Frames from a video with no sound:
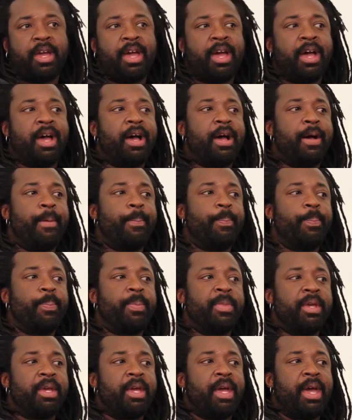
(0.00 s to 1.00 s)

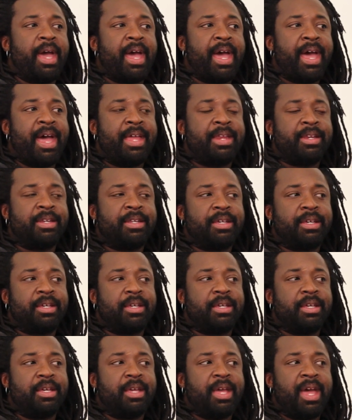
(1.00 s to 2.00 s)
Um, and
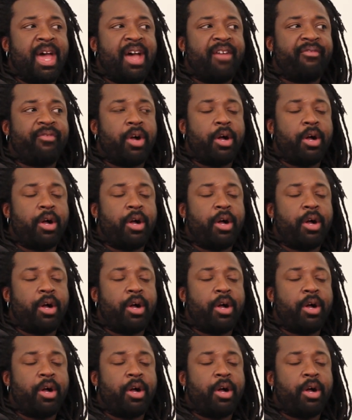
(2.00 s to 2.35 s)
I've